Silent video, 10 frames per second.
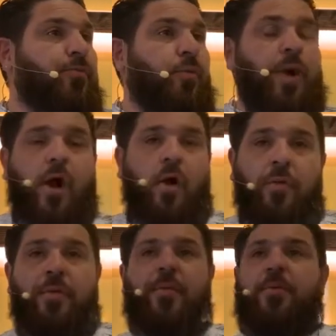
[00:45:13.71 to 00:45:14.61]
we're not
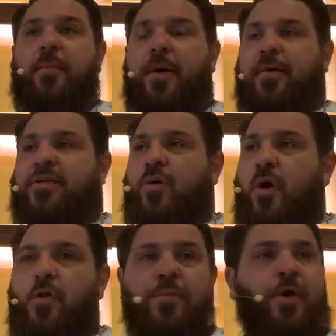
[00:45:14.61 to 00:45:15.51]
called to be rebellious, we're
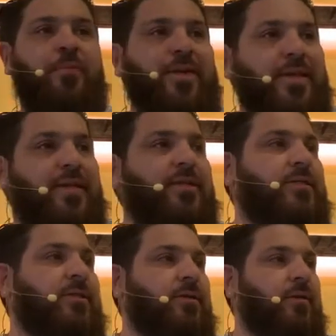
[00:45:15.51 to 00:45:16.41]
called to be obedient.